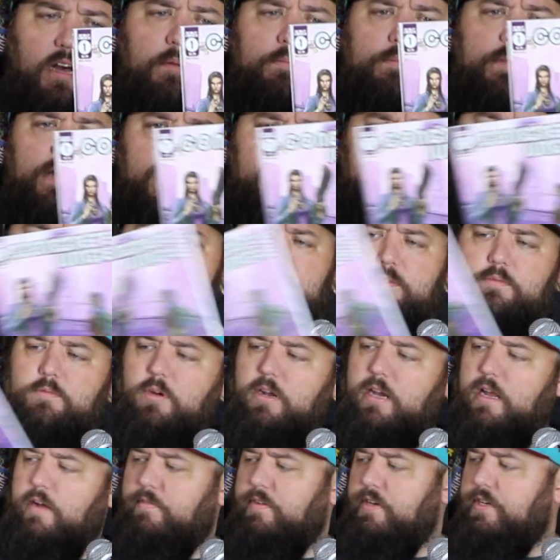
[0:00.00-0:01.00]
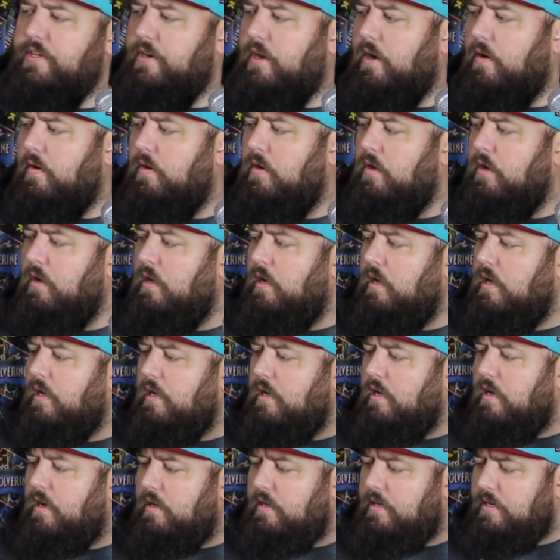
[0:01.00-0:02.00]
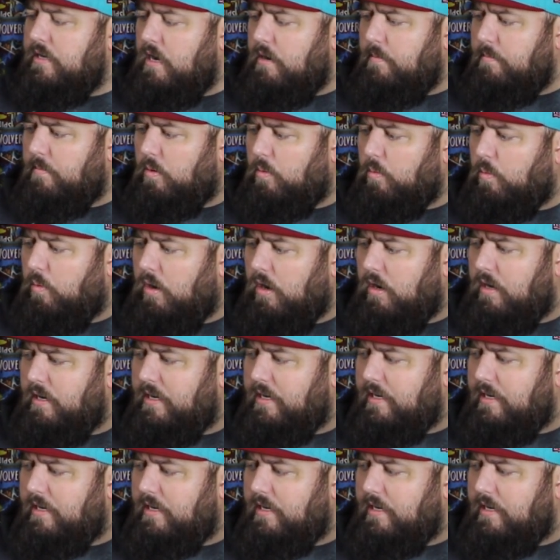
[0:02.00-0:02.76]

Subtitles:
next, whatever, you know. Number 1,